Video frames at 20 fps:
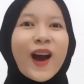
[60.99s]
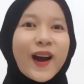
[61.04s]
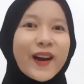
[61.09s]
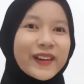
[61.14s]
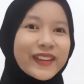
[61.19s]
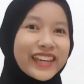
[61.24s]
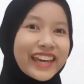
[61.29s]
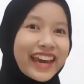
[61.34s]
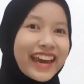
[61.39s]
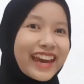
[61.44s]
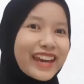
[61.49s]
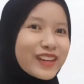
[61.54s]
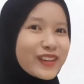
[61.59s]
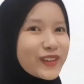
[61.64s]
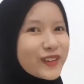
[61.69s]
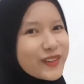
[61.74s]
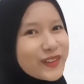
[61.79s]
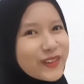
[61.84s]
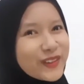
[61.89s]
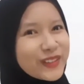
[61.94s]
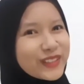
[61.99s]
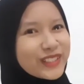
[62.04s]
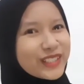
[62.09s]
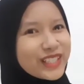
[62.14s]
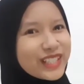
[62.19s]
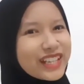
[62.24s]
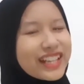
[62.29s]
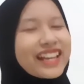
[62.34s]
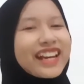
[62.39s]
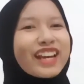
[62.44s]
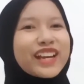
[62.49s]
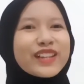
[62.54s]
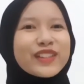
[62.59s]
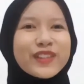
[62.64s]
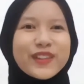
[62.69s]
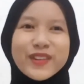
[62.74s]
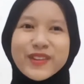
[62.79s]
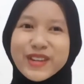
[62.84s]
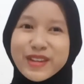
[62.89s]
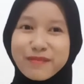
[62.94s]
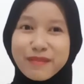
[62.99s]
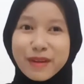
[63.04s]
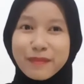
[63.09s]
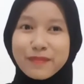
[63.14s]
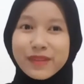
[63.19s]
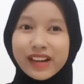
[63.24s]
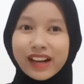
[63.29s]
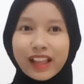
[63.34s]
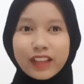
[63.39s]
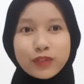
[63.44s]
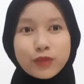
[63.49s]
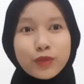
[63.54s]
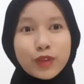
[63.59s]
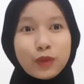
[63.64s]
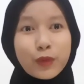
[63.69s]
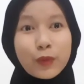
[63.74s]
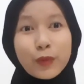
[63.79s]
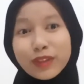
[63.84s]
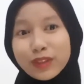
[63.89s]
Okay, good. Do you remember last week